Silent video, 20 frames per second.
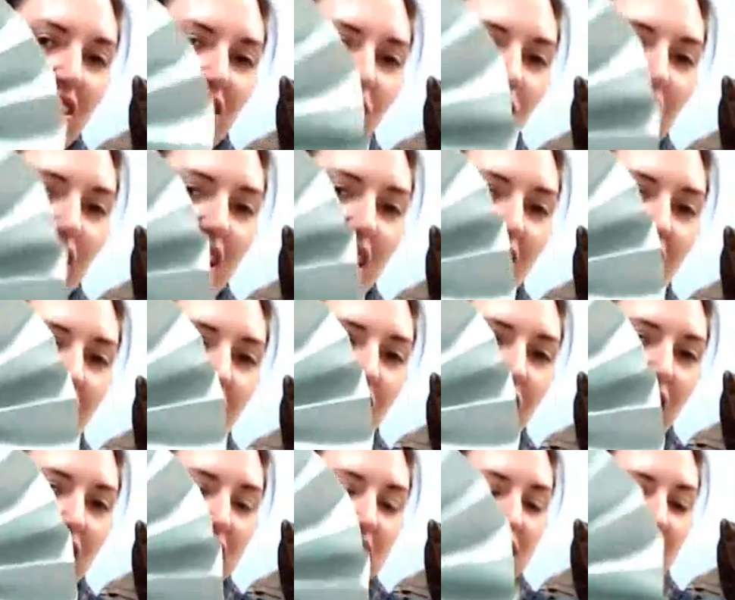We have
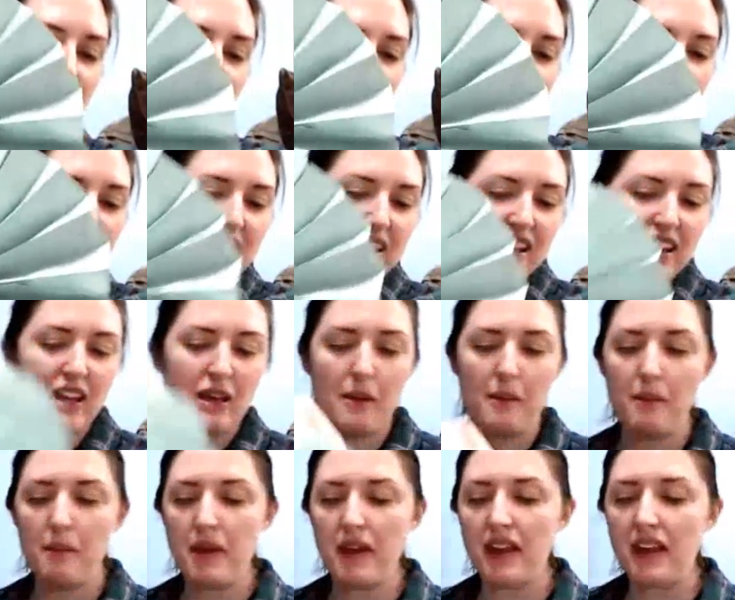our second
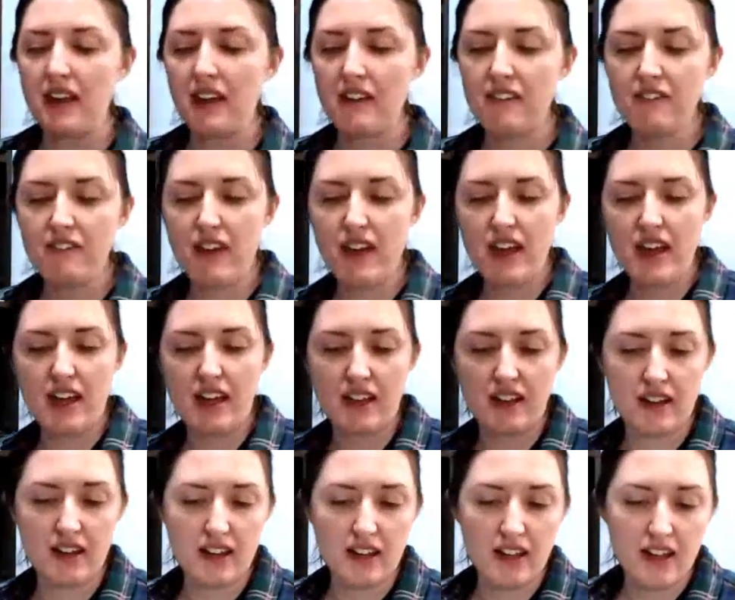big
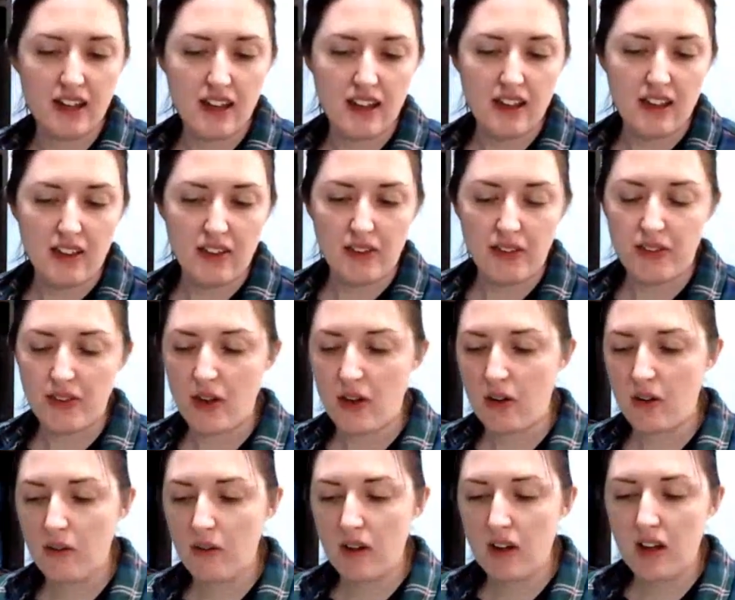fan.
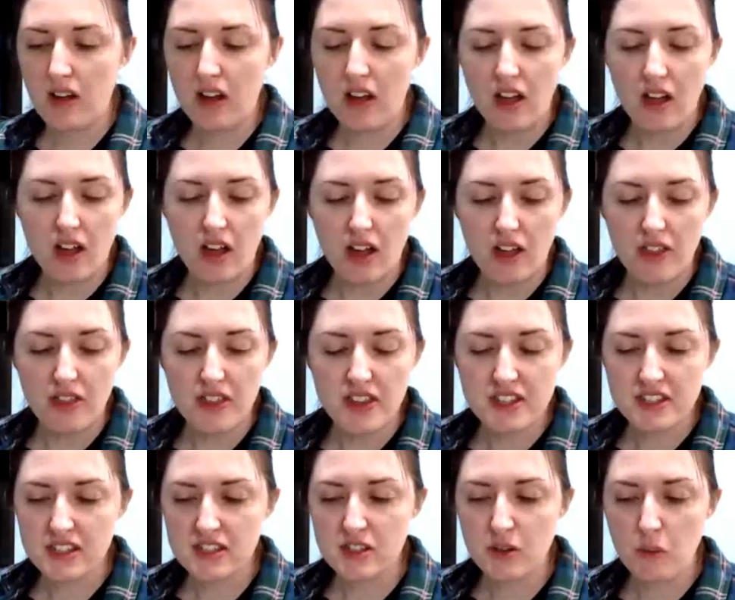So
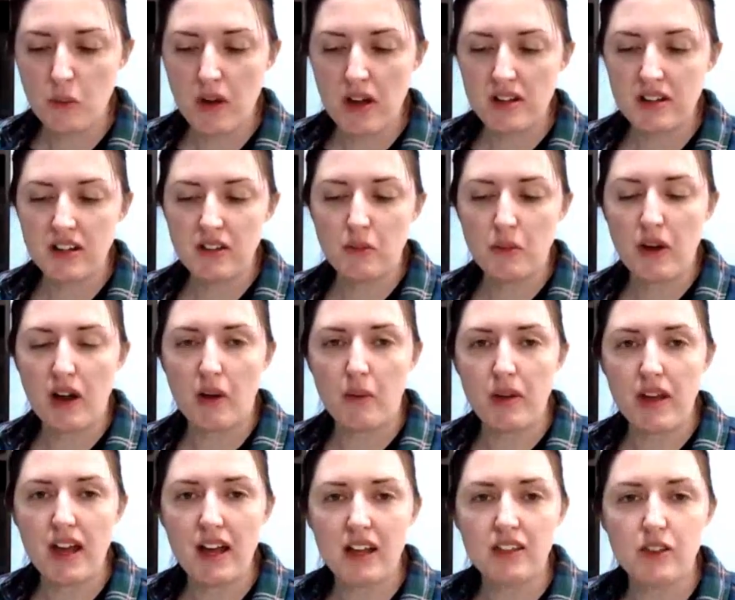this is the one where we
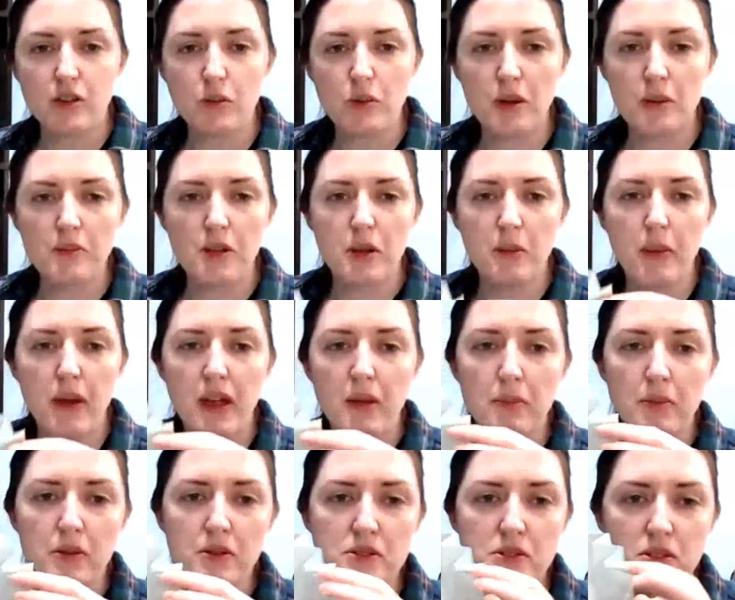had the ripped
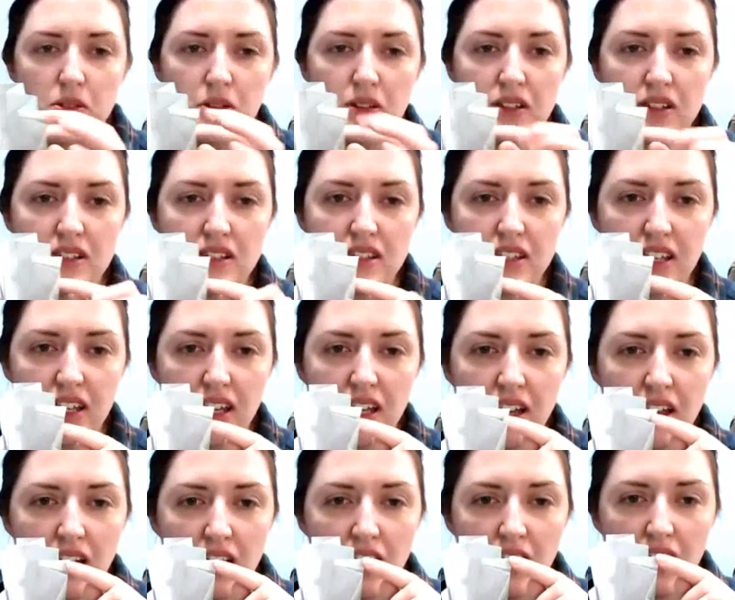paper. So you can
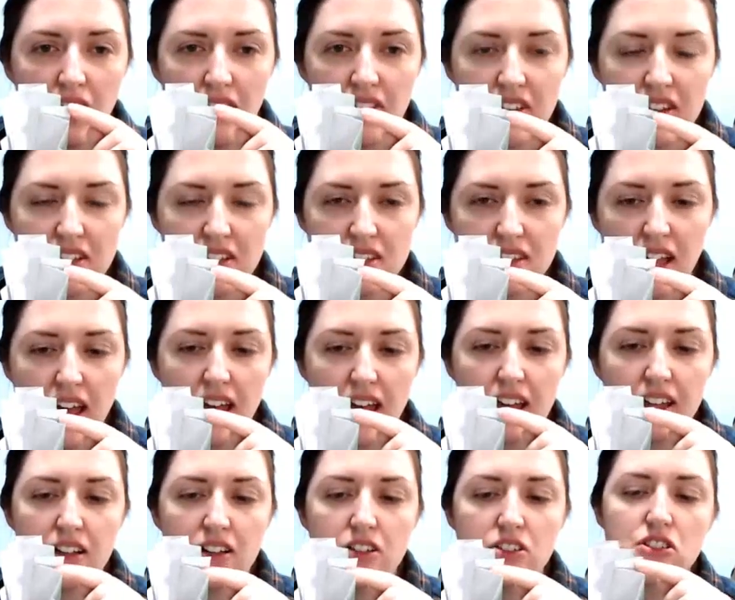see on this
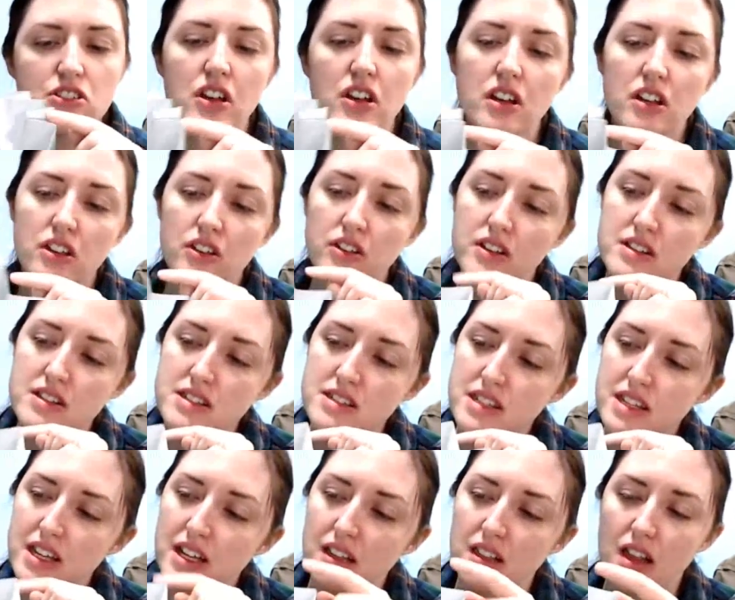edge, you can
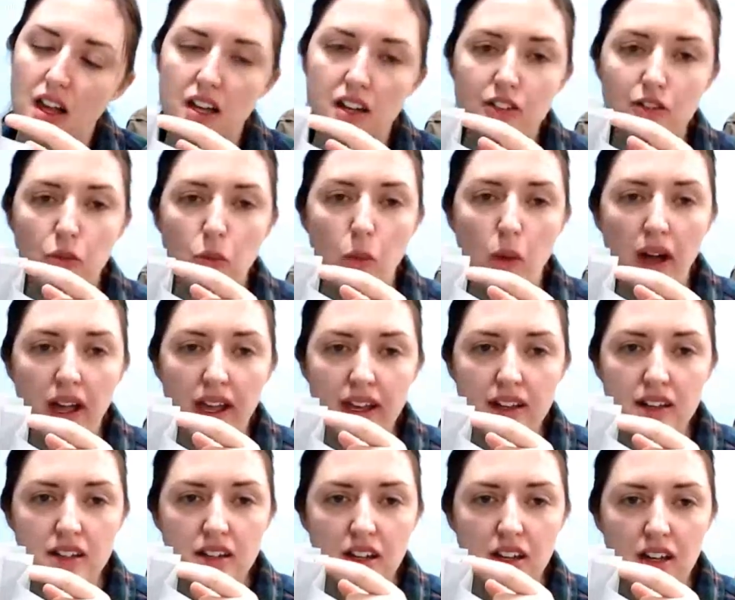see a lot of
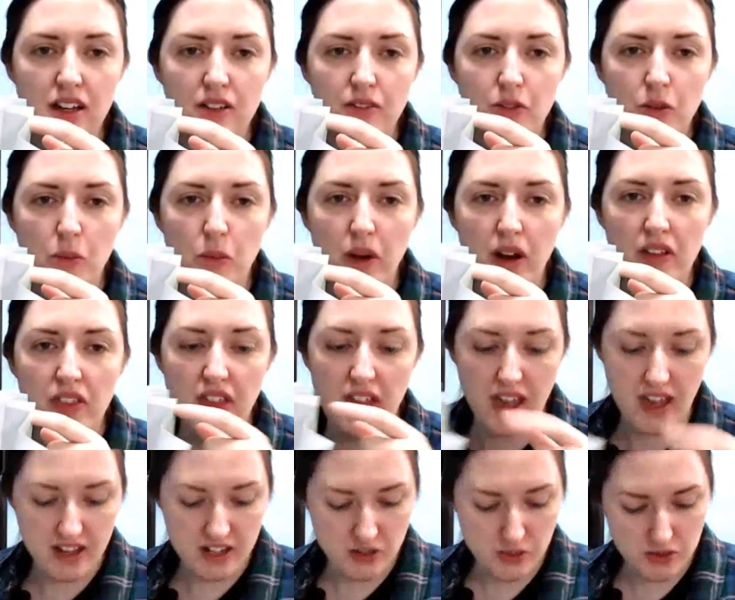white from where
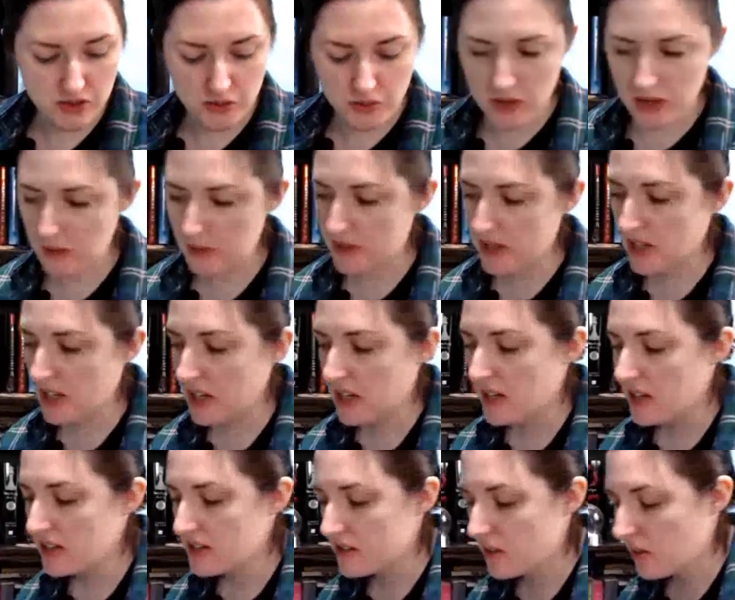the edge was ripped.
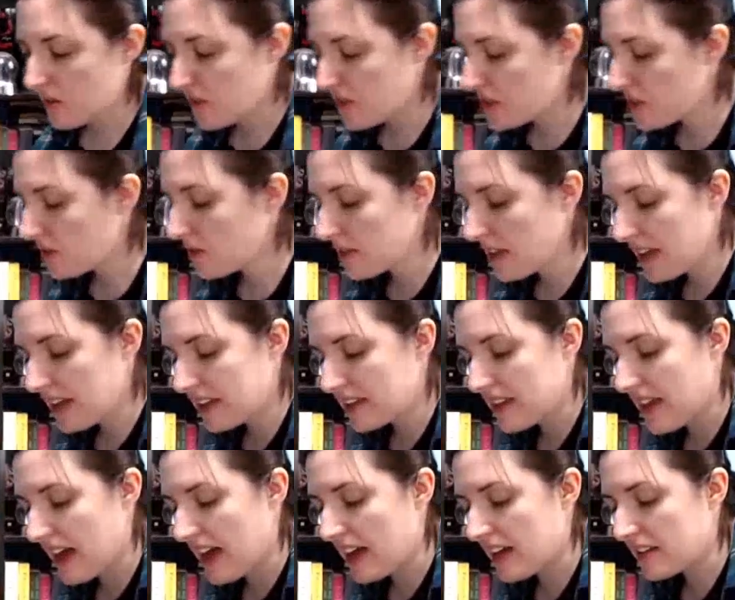So if you don't like
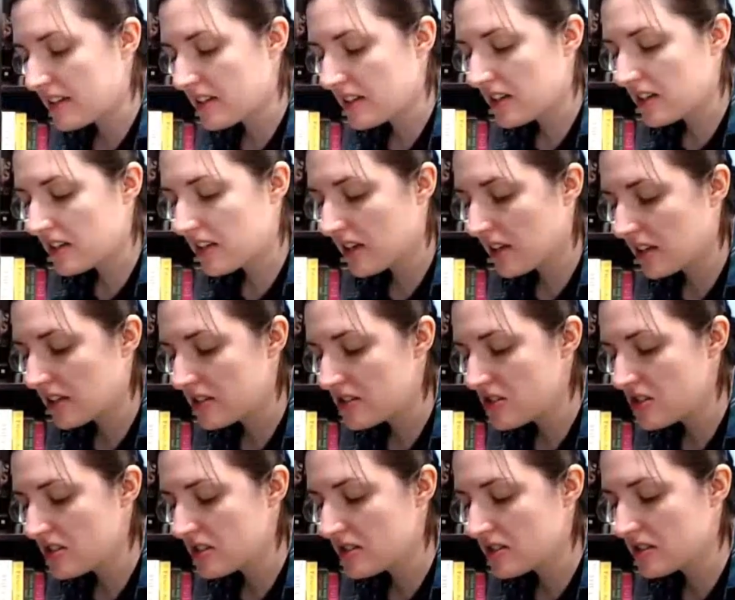that,
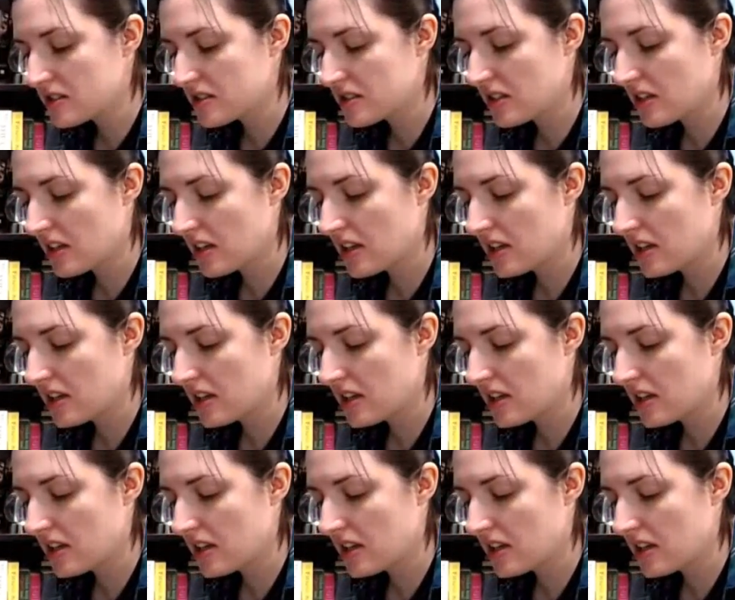just